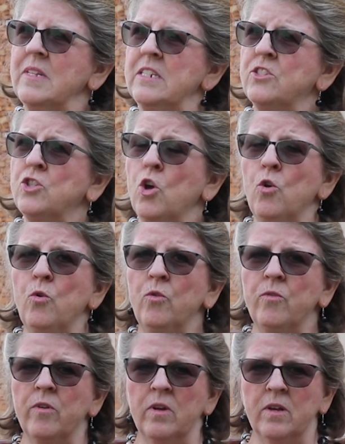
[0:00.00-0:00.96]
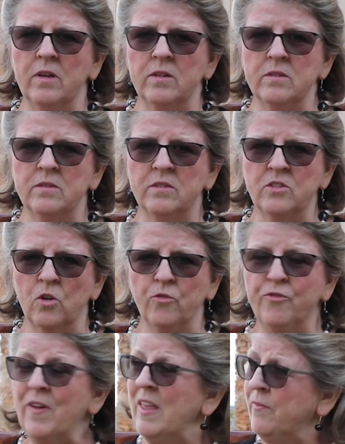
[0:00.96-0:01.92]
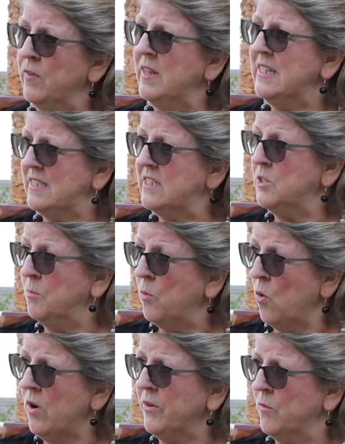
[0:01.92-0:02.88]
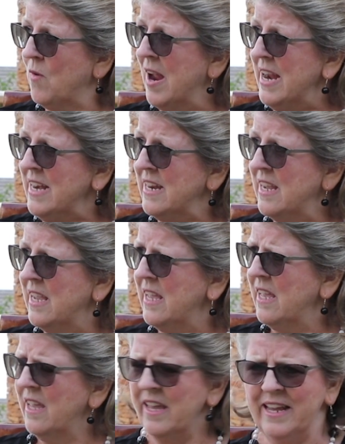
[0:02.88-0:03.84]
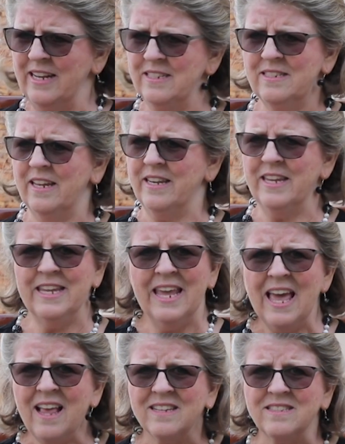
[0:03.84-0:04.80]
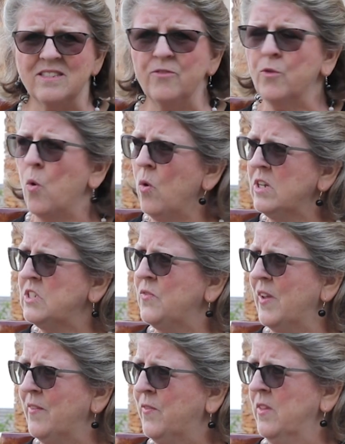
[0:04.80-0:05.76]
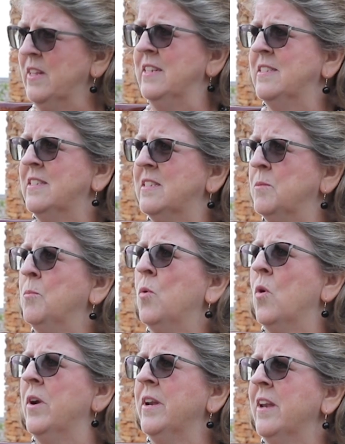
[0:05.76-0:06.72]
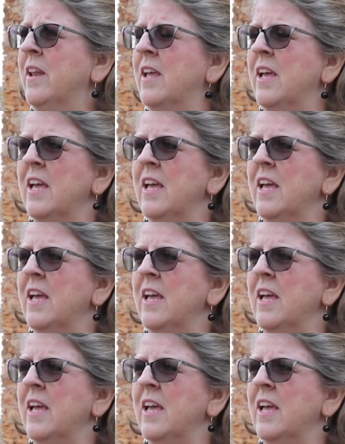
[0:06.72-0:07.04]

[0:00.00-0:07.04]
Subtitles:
so faithfulness is important, right? And he said, yes, of course faithfulness is important.